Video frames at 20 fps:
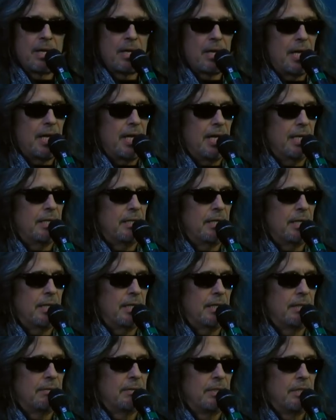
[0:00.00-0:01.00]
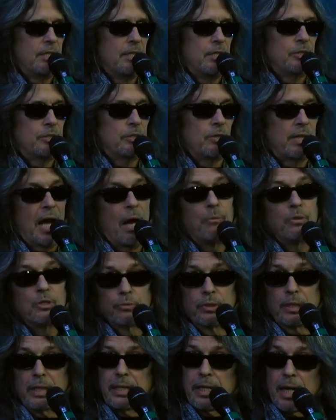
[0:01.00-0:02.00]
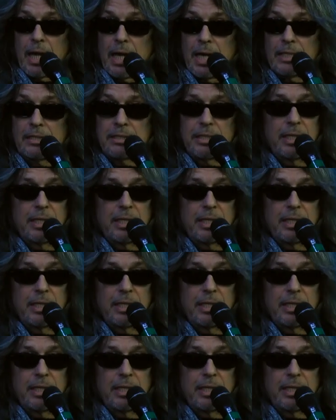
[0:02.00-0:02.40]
and uh, so that was really nice.